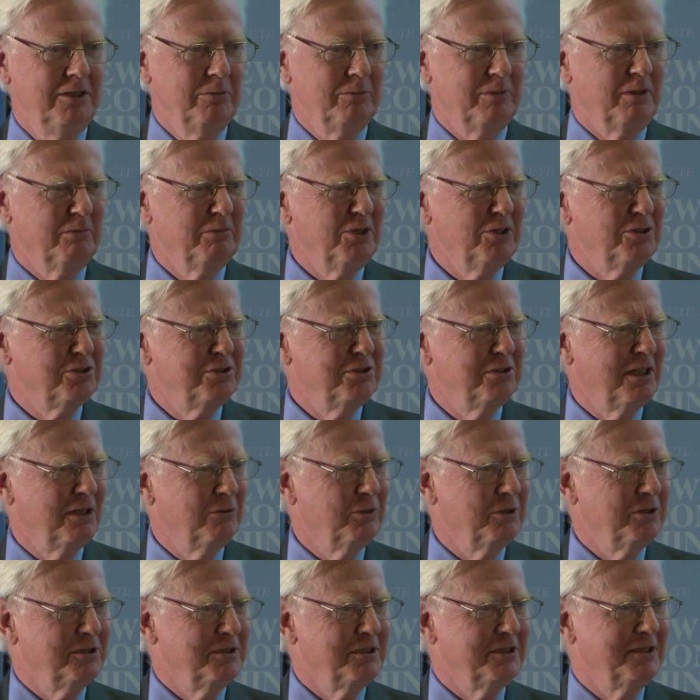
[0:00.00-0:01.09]
But I'm not sure I
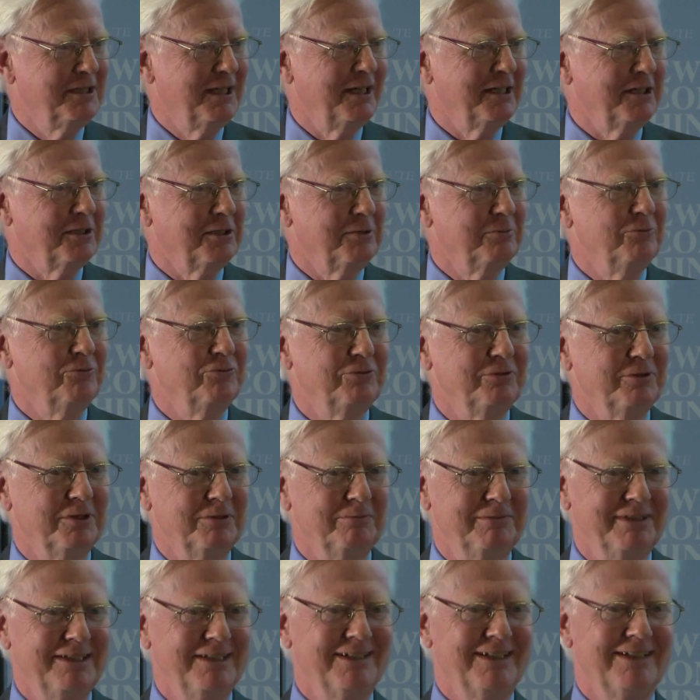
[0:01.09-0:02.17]
want to thank them for
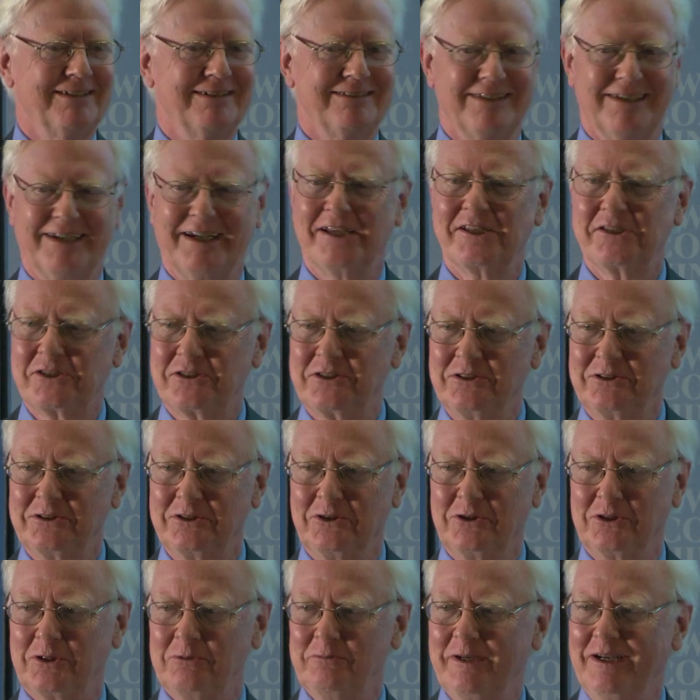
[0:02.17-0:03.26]
being asked to
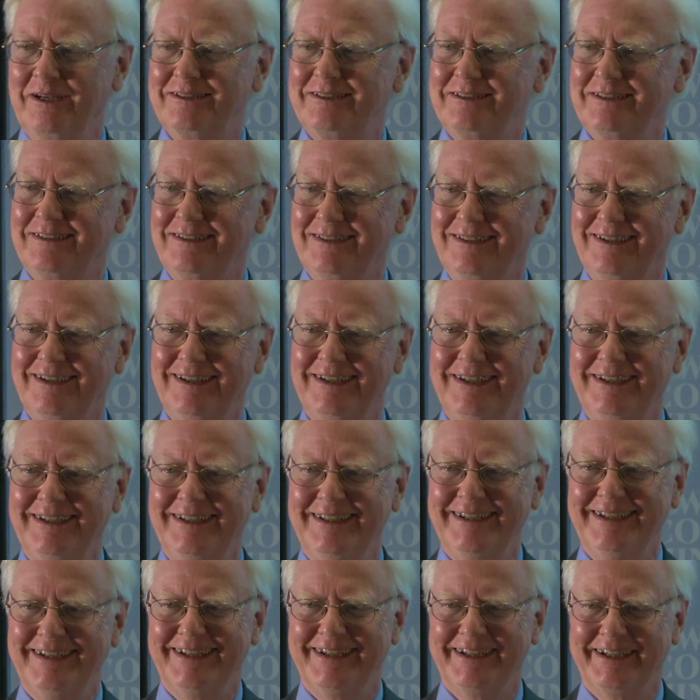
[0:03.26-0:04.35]
talk about
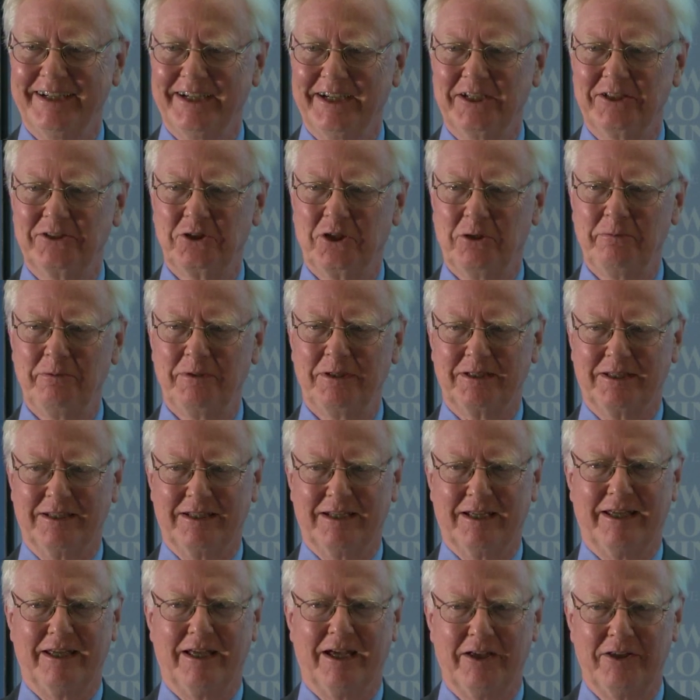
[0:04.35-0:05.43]
a, a, a topic that
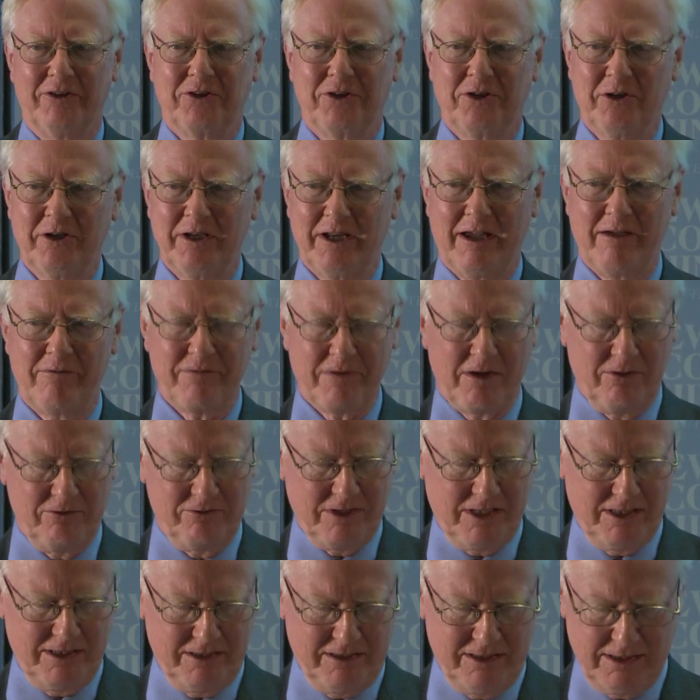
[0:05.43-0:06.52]
I, I thought I found
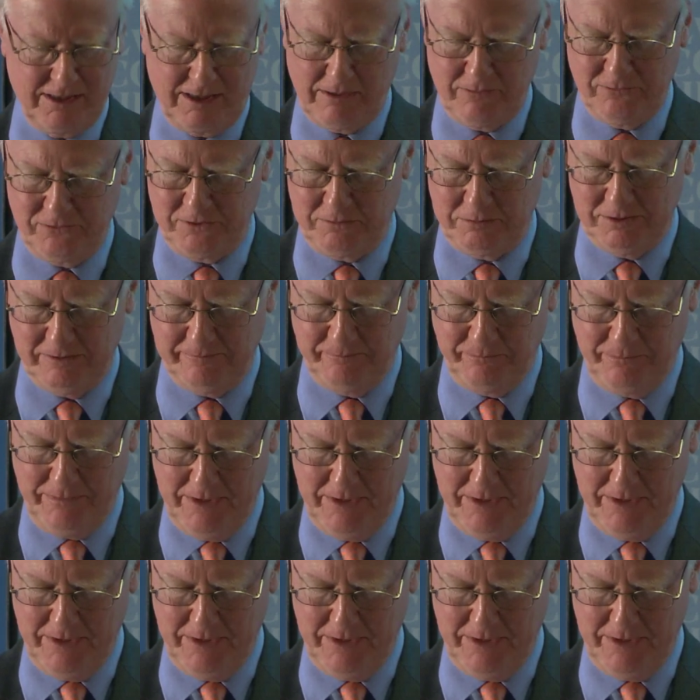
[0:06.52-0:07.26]
rather uncomfortable.